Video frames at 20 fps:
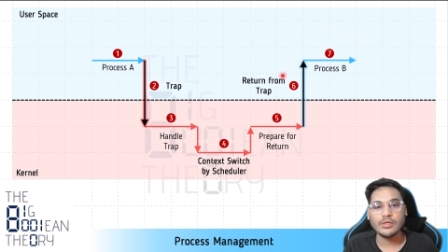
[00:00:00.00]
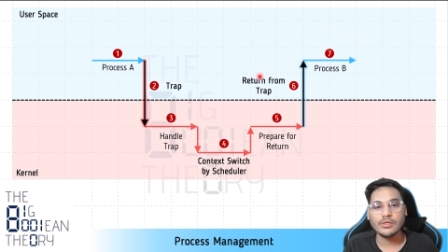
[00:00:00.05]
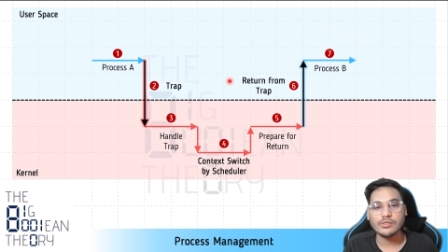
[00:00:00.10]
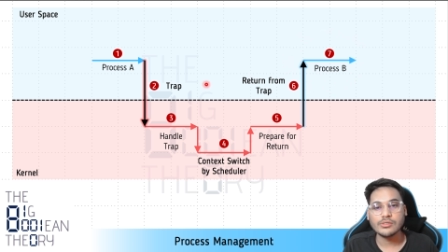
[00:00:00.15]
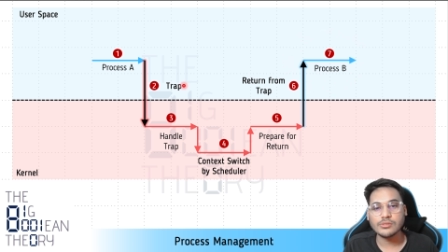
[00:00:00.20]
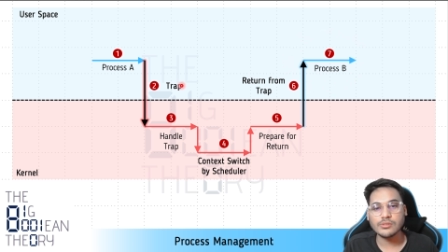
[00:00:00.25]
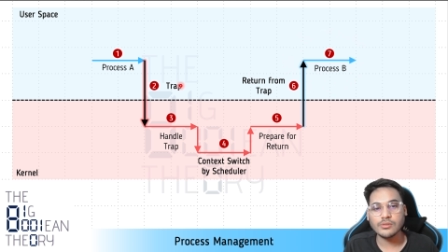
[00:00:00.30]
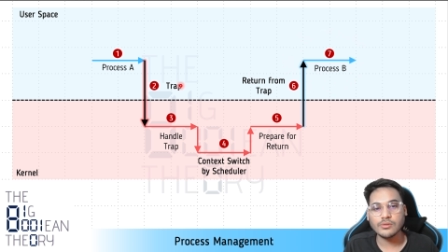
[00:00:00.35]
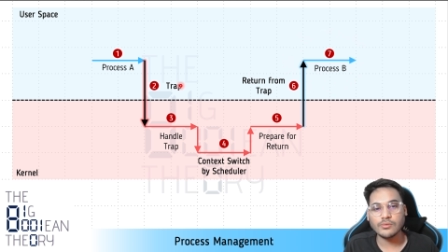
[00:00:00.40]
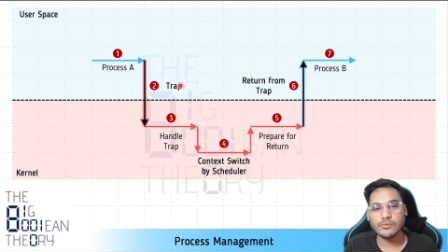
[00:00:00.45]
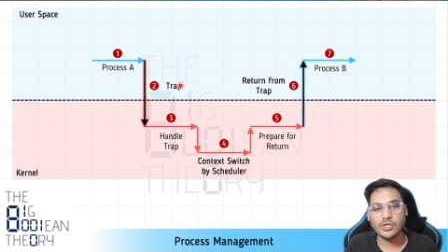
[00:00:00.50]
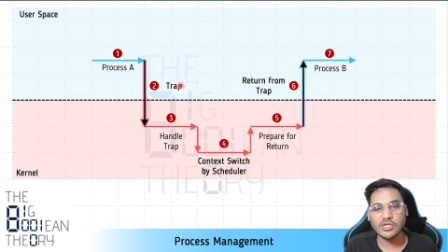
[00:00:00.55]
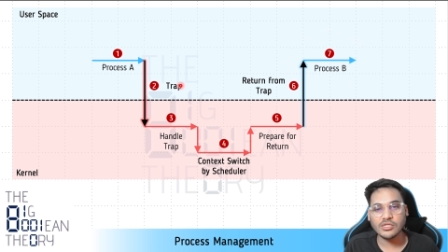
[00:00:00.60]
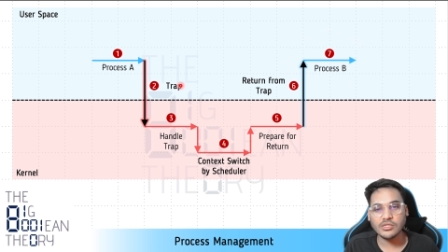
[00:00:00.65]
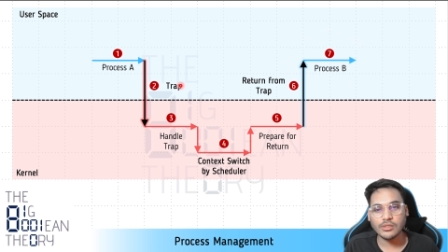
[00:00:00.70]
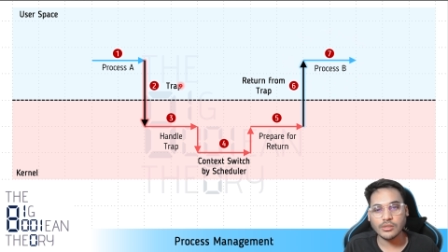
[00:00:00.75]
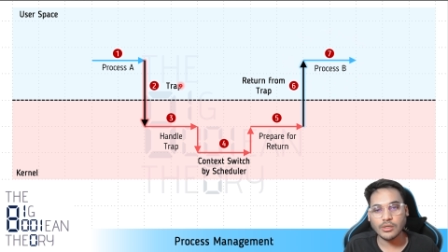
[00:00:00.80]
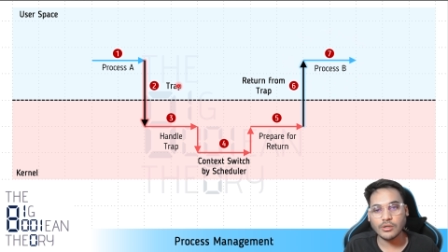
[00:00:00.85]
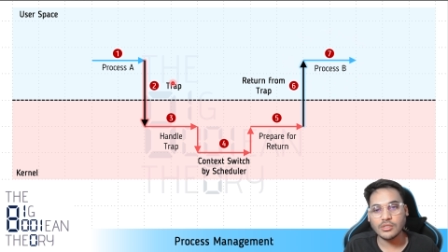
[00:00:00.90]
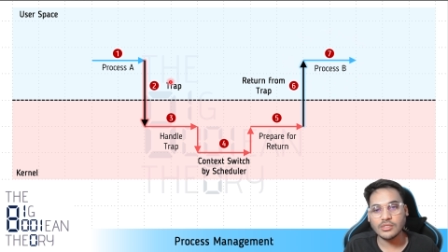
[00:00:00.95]
So what are
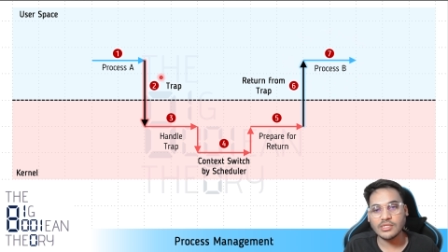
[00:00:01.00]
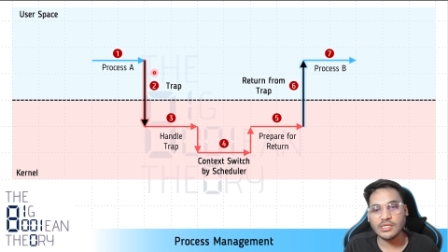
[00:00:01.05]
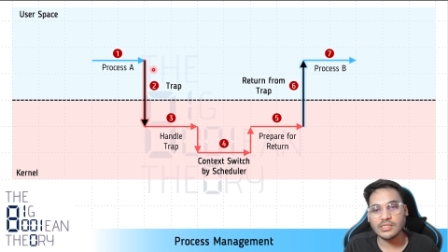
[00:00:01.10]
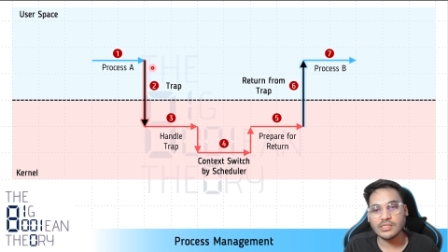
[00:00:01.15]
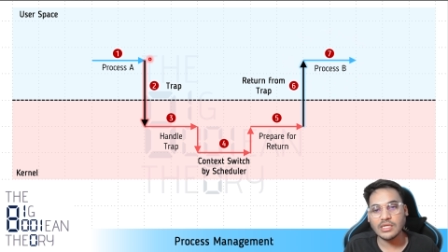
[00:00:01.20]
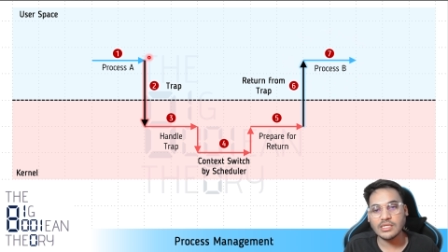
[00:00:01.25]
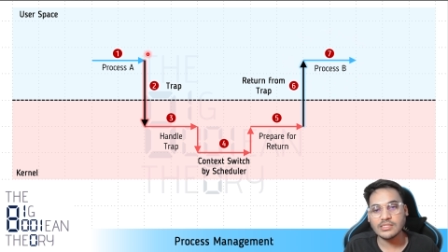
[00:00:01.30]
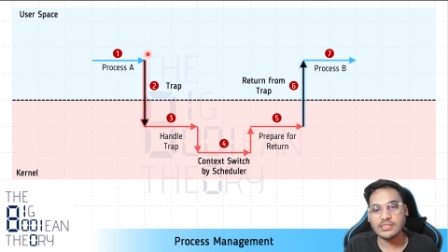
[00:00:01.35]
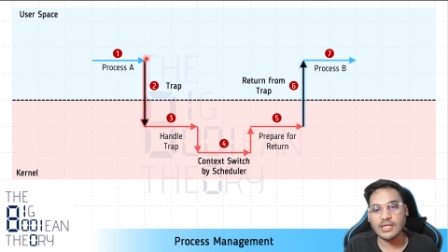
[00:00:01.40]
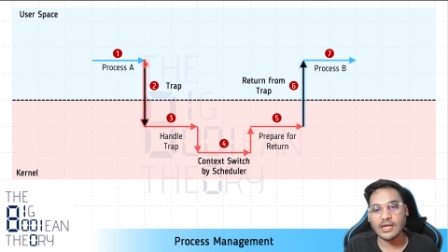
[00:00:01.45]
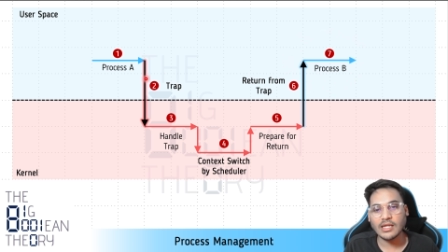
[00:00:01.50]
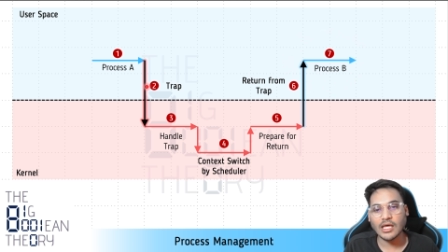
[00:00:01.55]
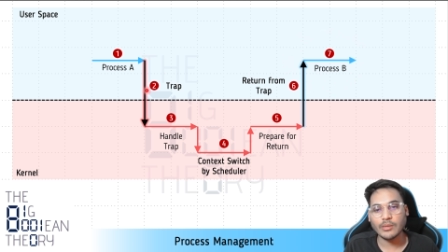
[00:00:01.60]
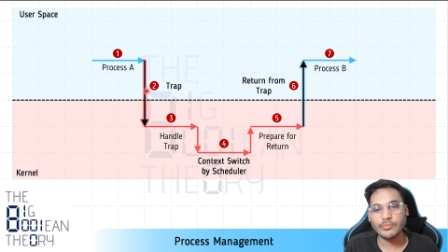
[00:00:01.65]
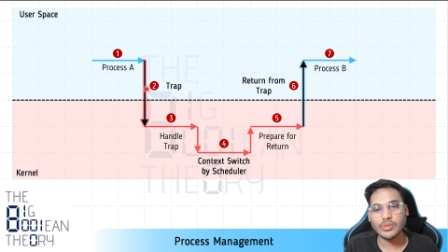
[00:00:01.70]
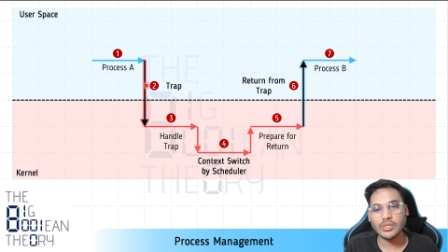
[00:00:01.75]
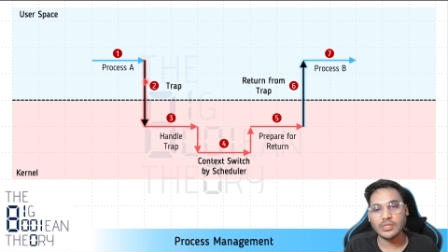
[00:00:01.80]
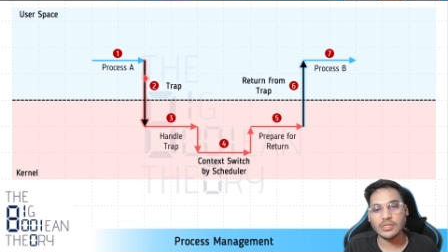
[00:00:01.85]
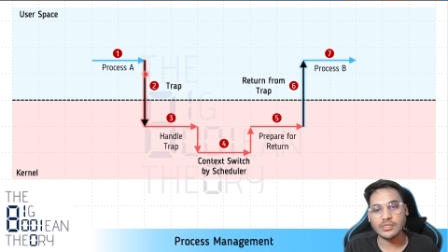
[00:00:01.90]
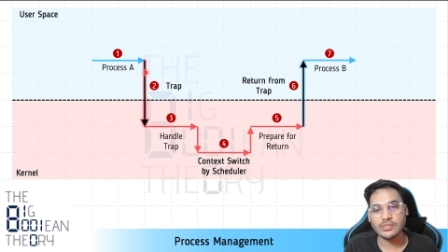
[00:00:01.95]
all the things that
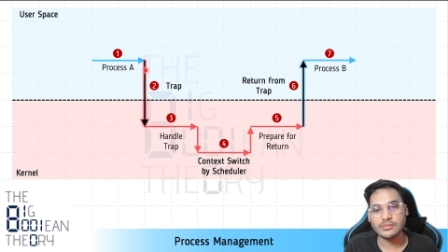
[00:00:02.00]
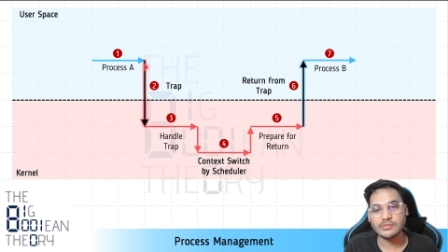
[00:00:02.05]
happen here?